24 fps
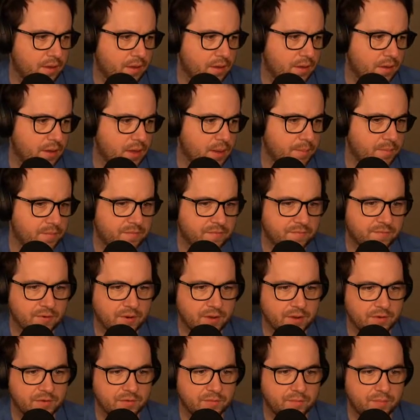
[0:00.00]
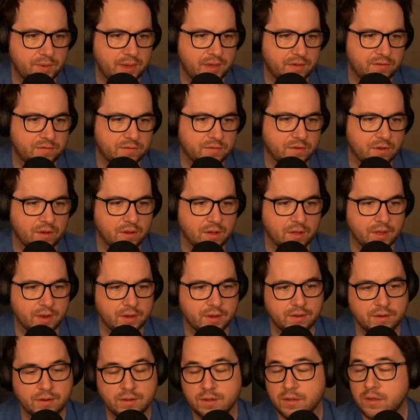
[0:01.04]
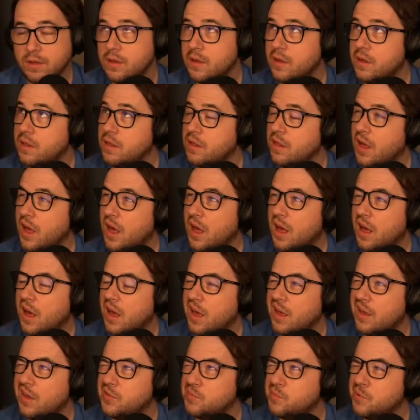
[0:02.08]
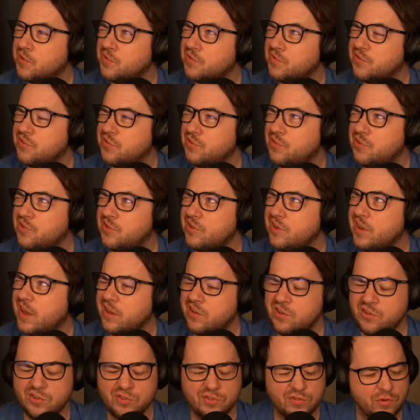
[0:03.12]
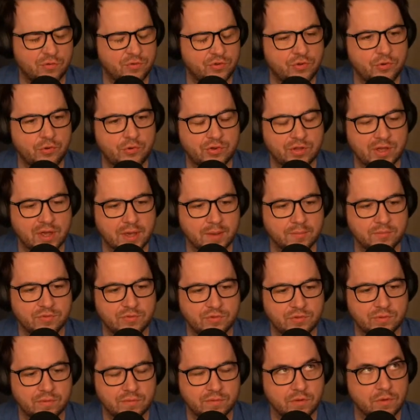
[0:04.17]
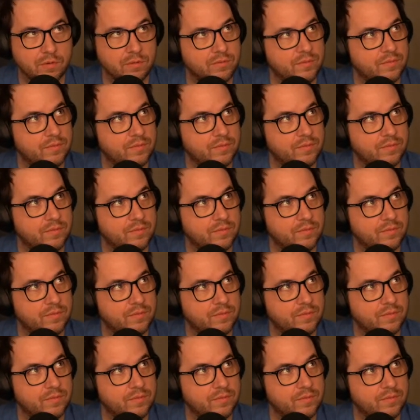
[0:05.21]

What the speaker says: up front based on, I suppose, yeah, so 2 times, so